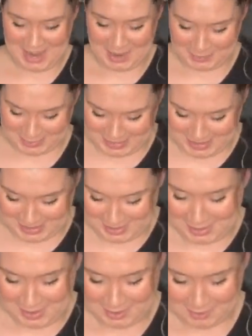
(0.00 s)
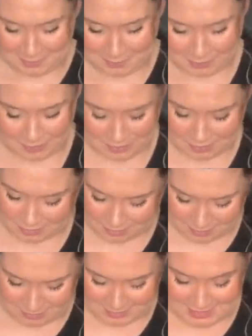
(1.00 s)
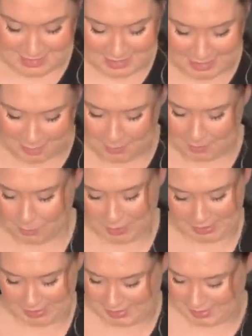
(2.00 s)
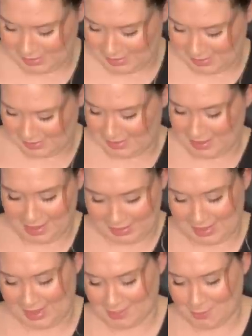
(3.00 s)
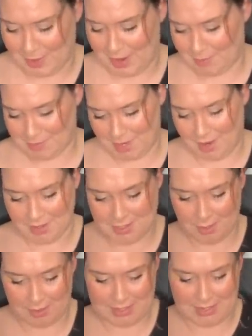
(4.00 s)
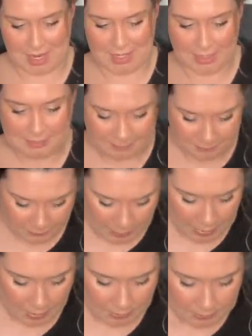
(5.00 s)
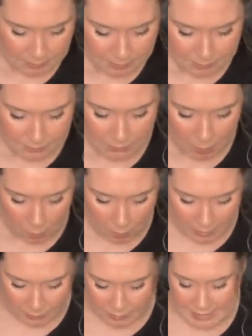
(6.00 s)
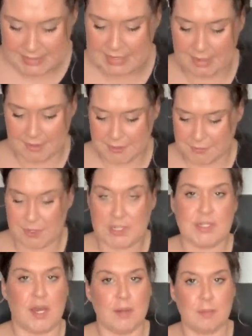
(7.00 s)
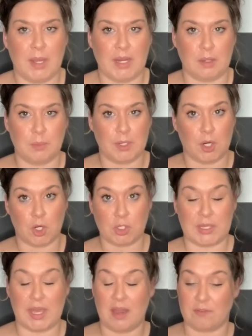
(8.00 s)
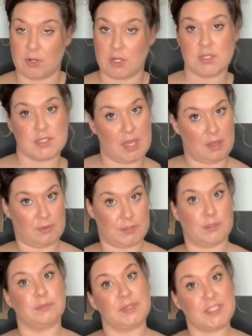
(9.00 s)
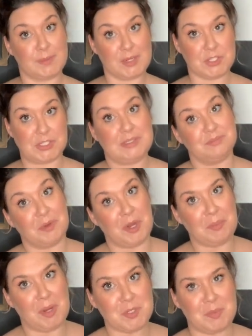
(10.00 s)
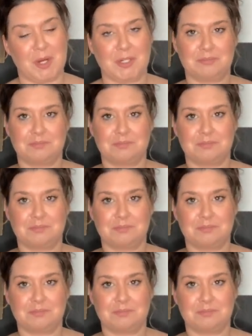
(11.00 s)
okay, does anyone want to guess why I'm not so excited? What retails for a ton of money but hardly ever sells, especially on Poshmark?